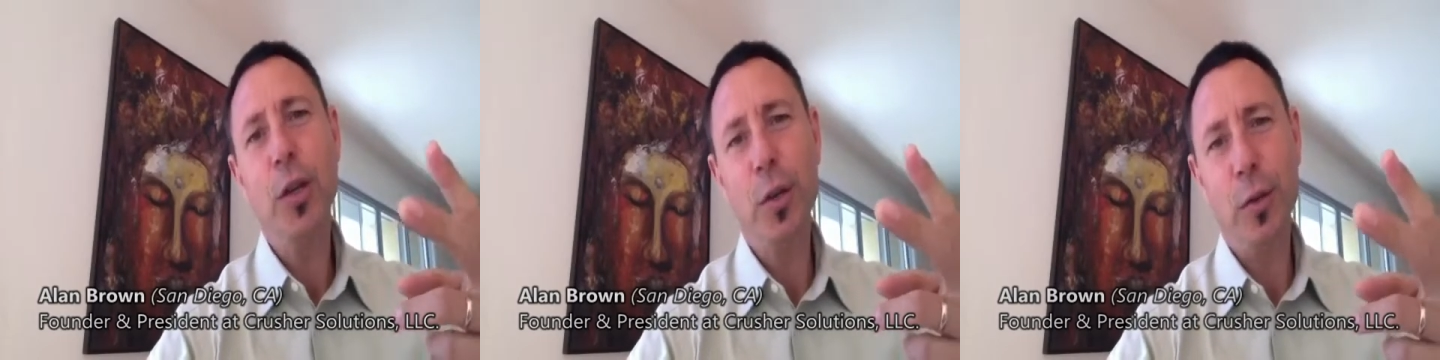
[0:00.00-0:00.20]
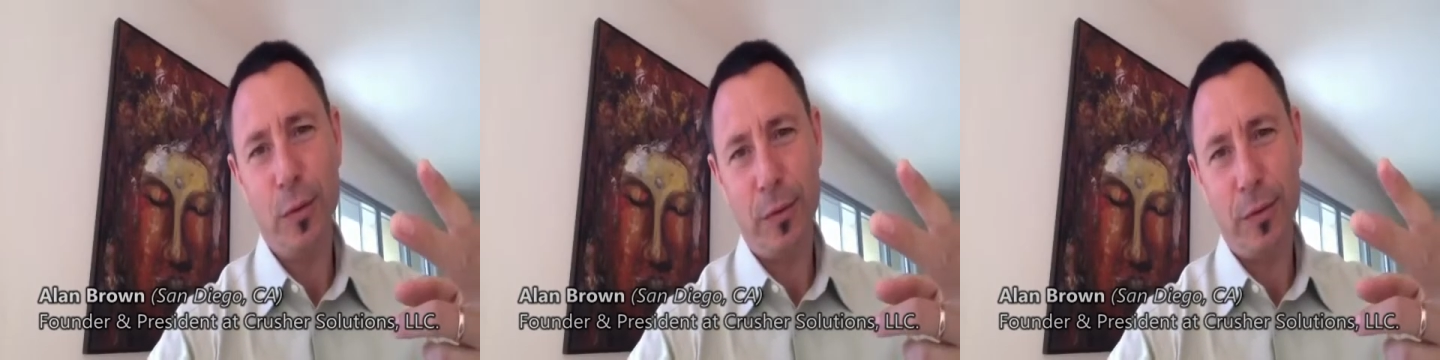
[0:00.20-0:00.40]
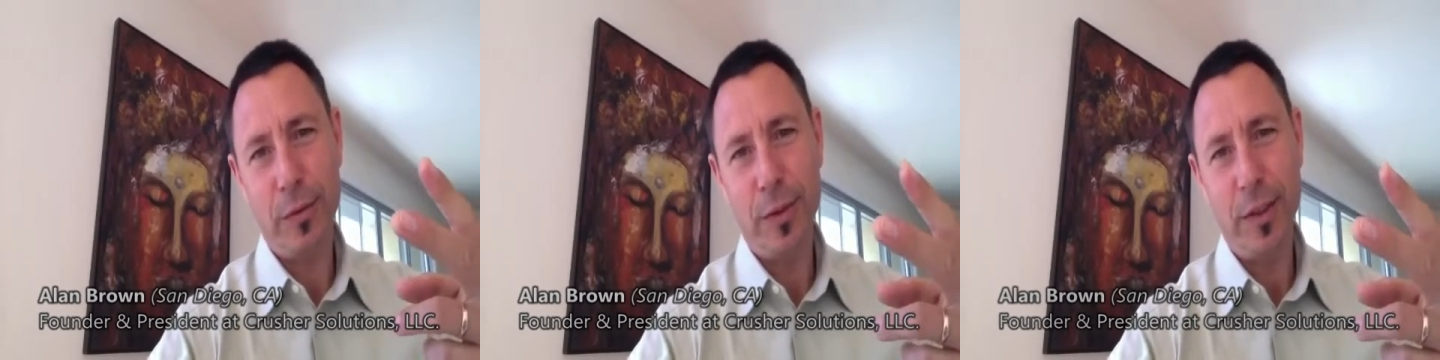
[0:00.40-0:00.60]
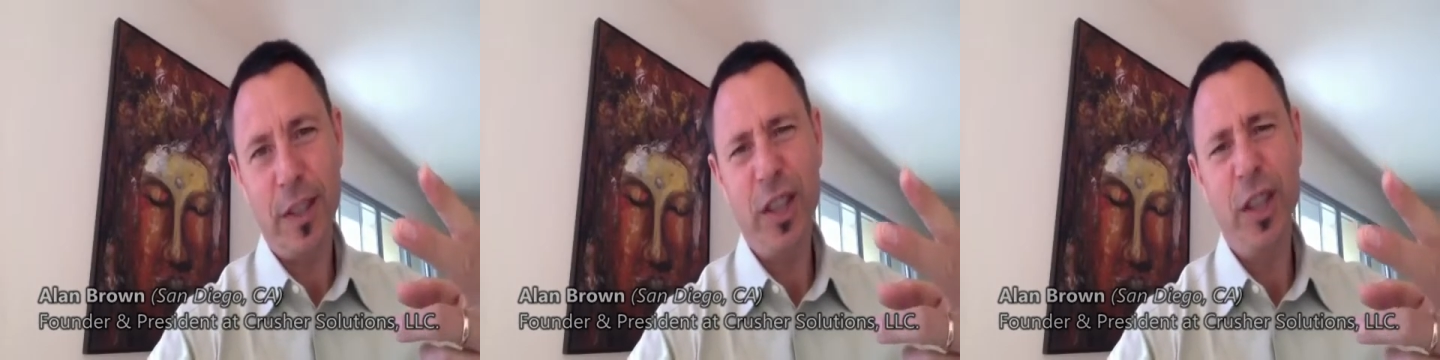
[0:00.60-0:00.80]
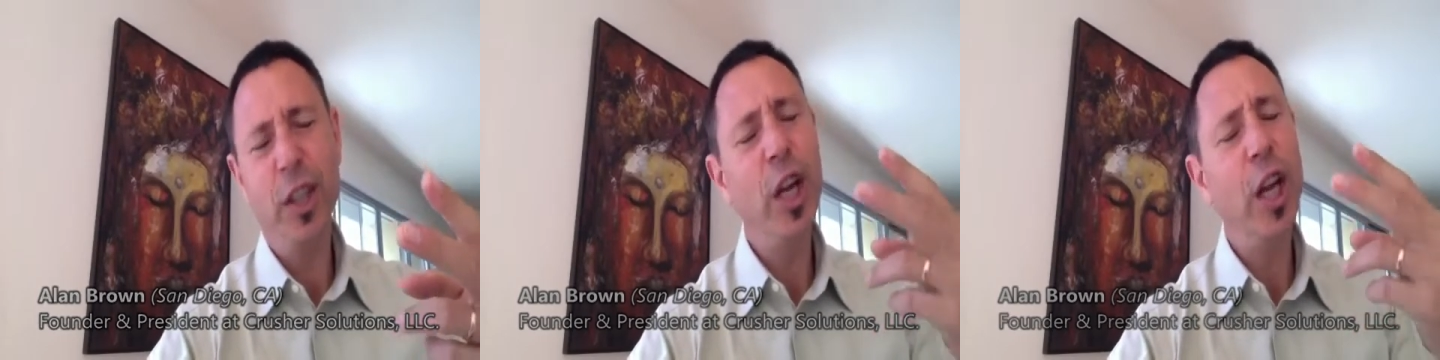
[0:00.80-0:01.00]
Two,
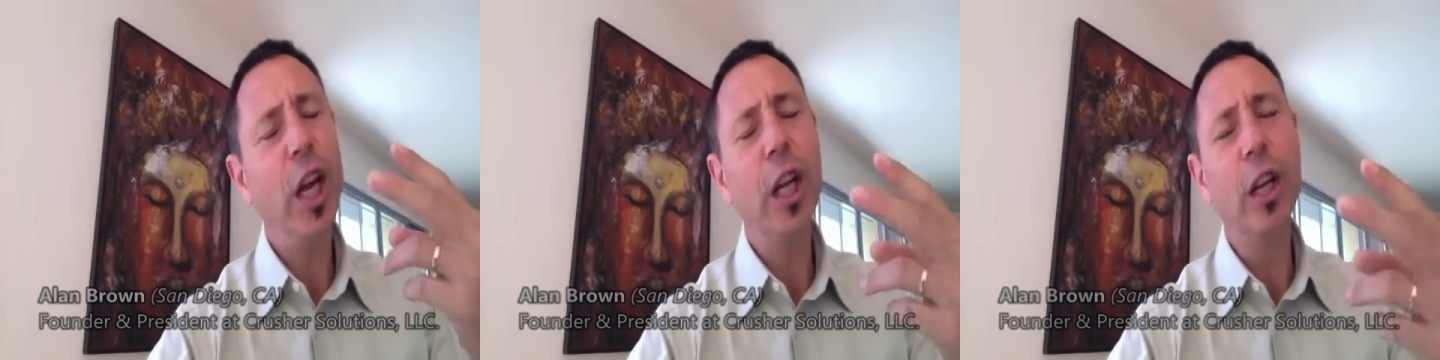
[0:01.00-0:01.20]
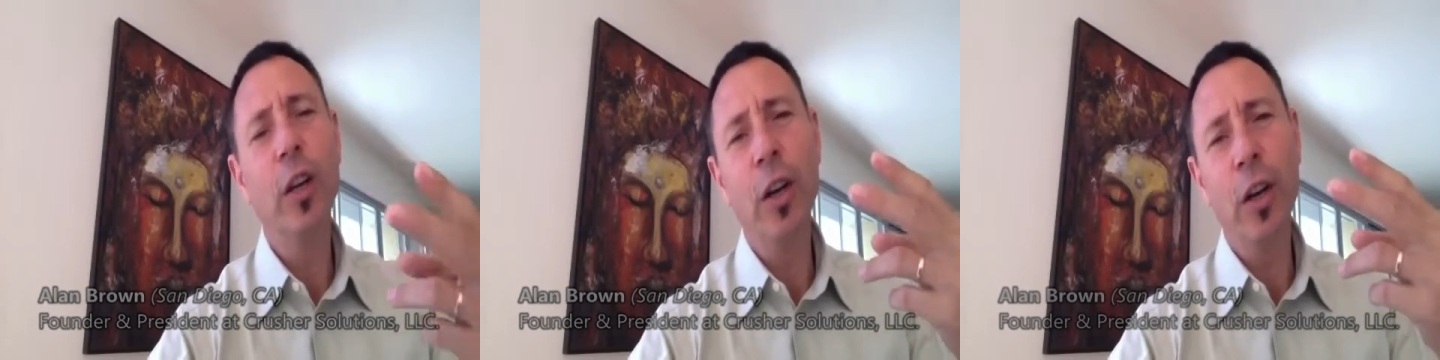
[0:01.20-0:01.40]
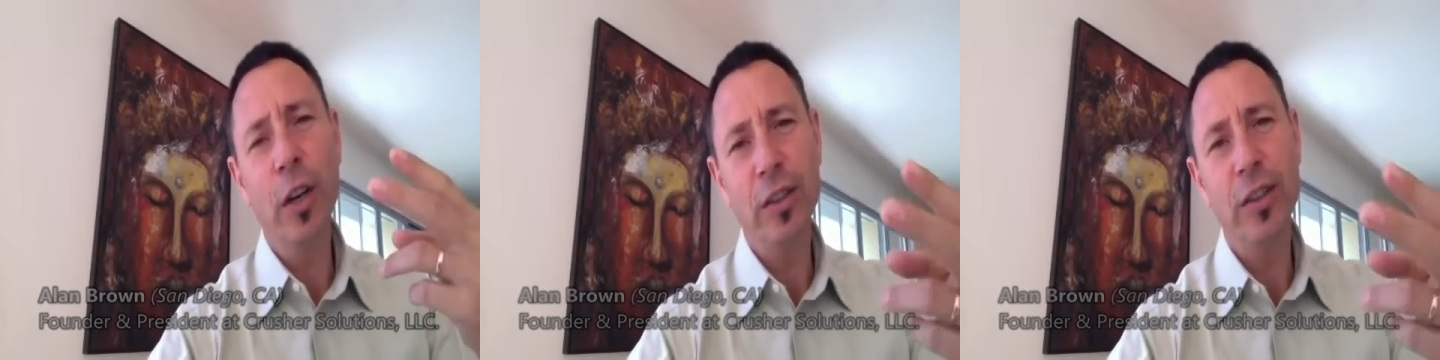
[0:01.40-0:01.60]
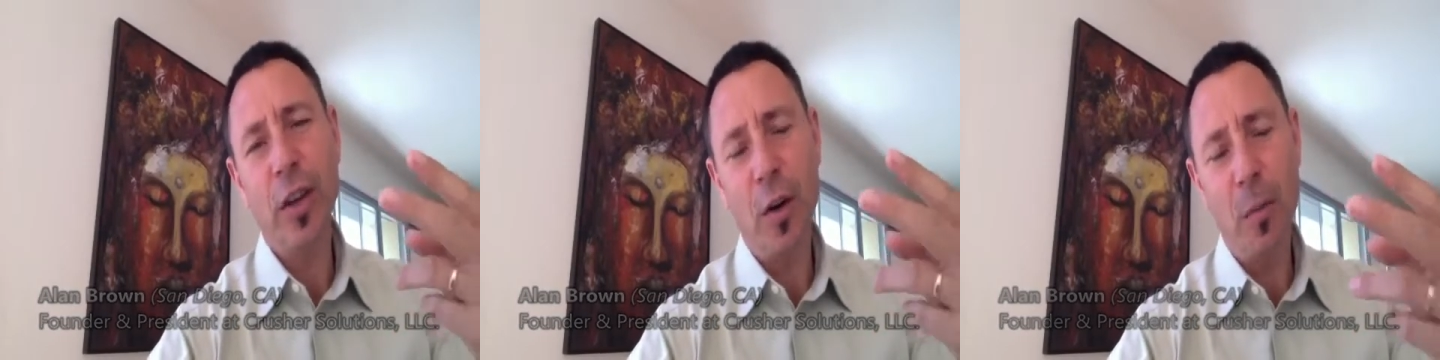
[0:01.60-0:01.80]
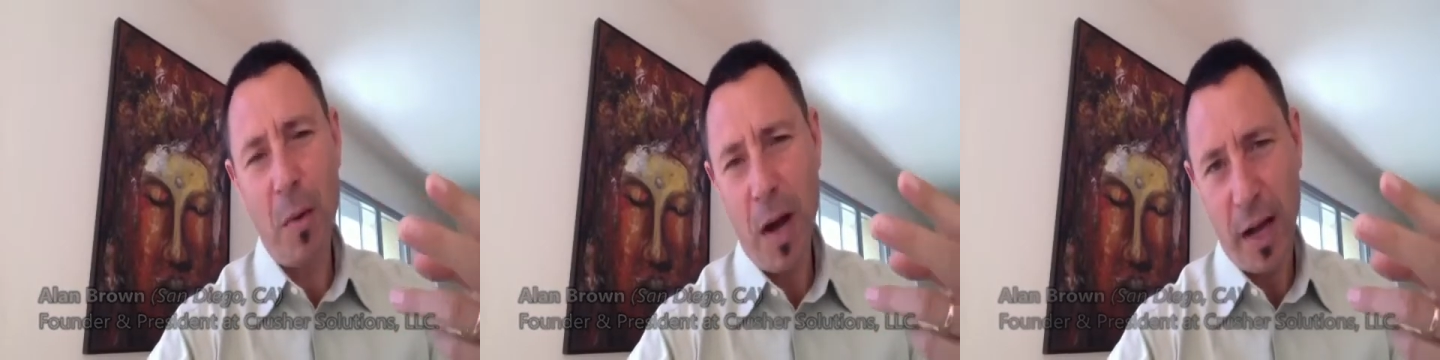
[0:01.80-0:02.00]
you're going to
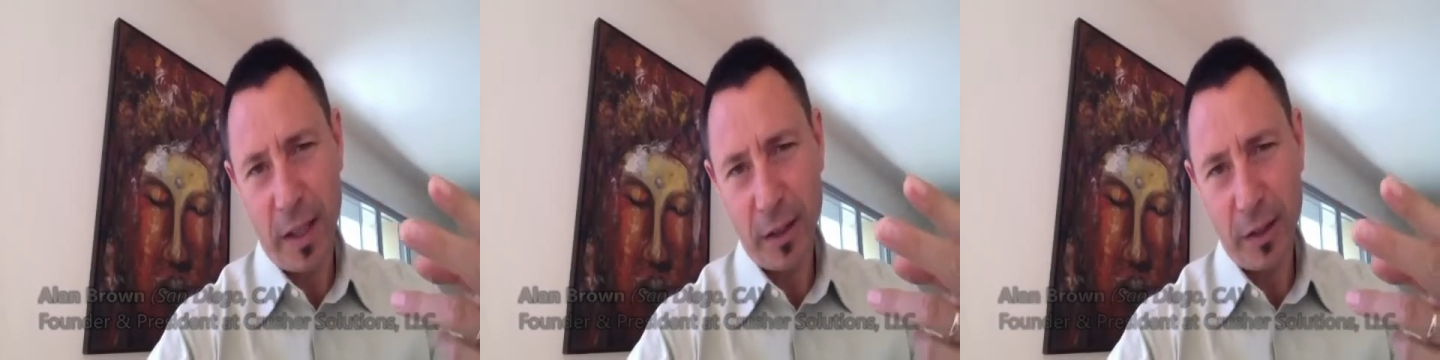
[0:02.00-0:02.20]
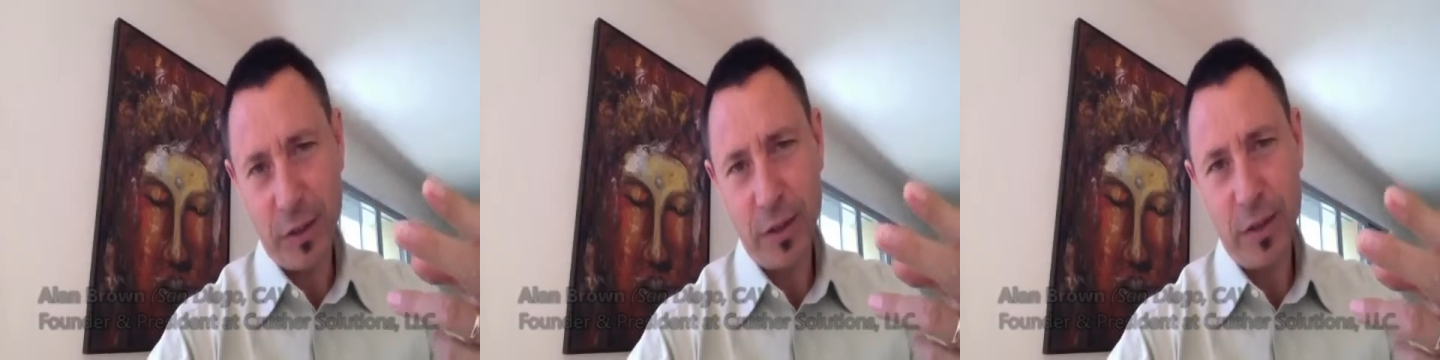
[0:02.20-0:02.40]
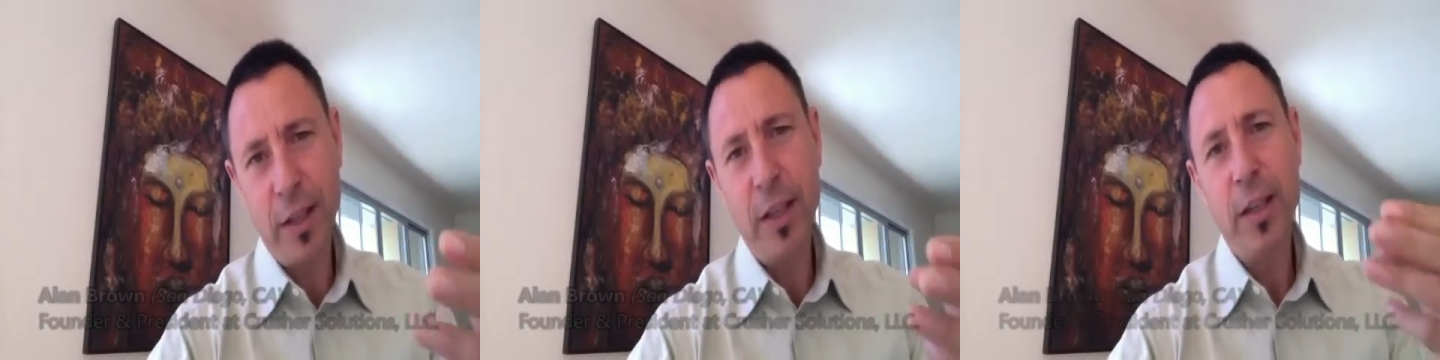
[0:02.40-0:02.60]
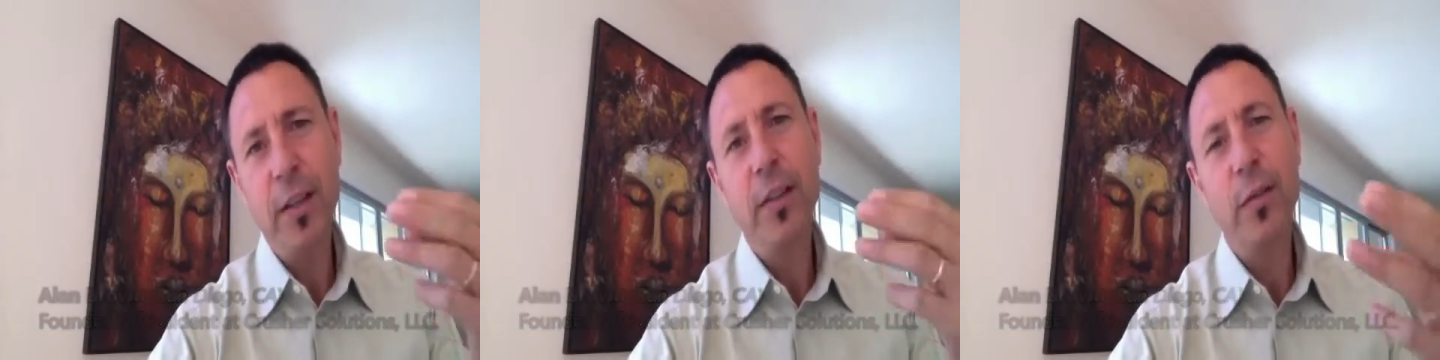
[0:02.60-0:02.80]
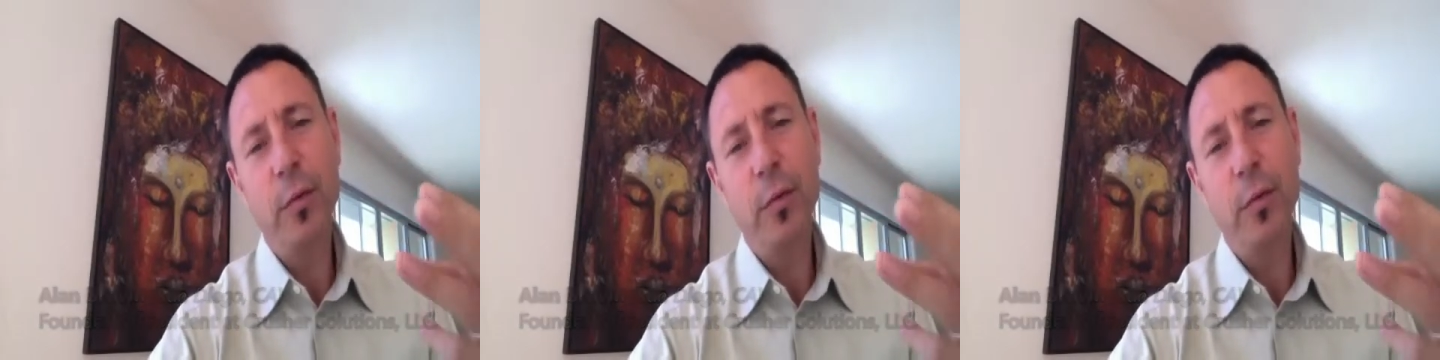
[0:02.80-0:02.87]
learn so much.